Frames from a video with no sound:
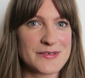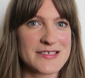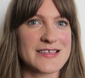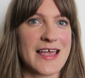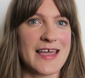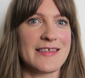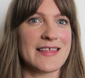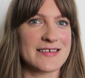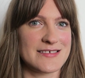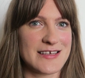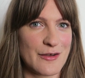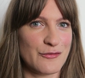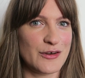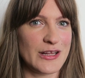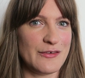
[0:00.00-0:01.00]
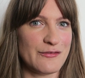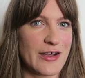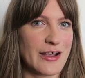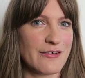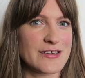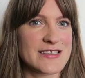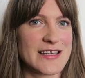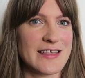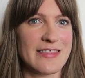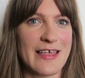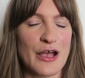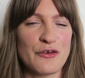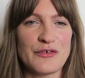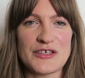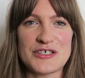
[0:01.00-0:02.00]
saying there's definitely fragrance in
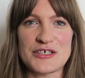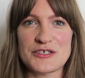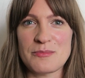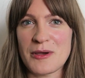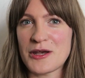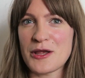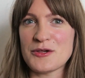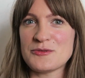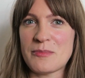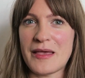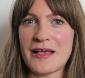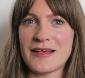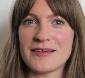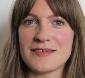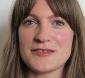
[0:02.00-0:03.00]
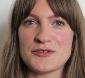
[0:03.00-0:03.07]
there if it's just my nose being